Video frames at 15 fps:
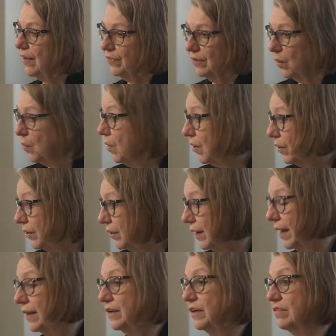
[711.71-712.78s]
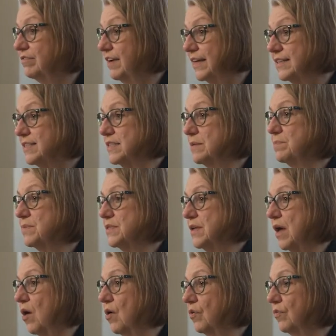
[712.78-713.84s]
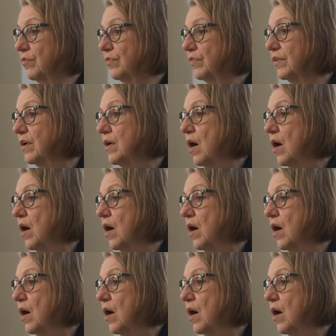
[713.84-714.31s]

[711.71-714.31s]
Catholic worker can divest themselves